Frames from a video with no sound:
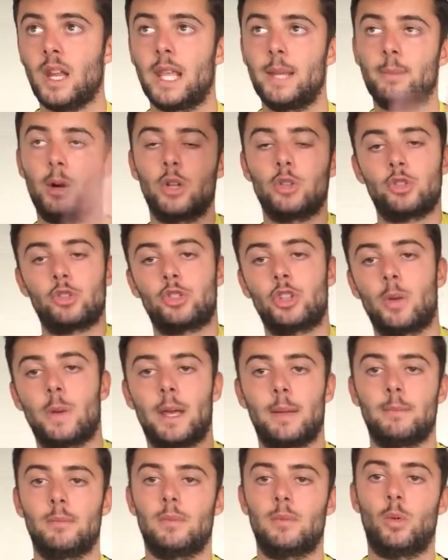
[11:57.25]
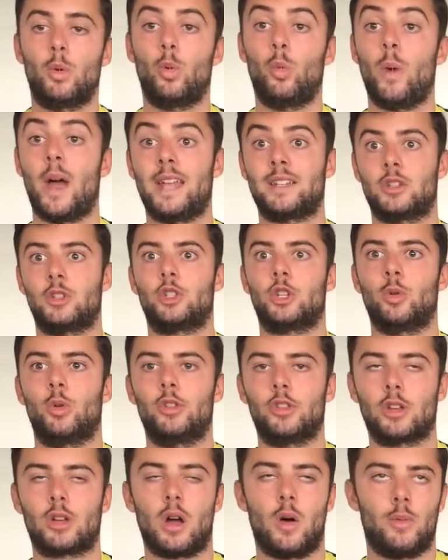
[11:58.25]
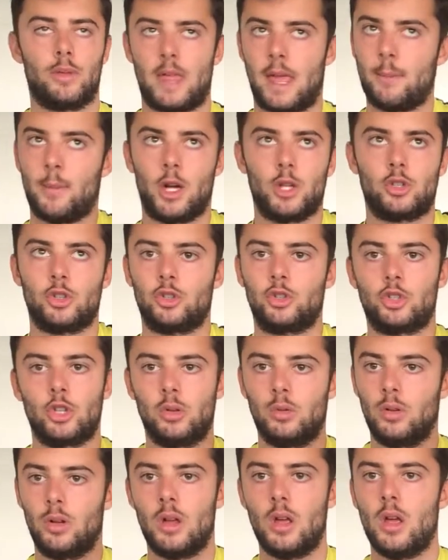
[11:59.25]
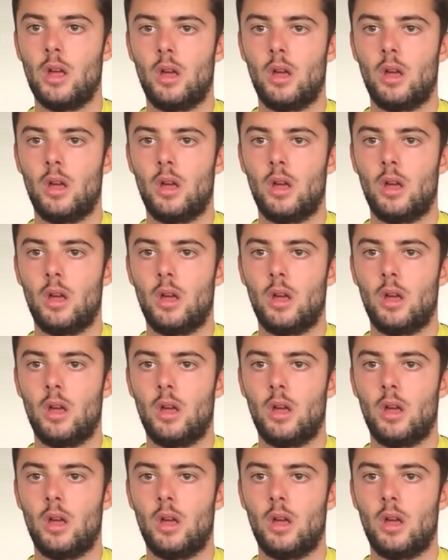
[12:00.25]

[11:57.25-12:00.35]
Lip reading: he might just do it, or where to shoot on the goal, or they might just shoot.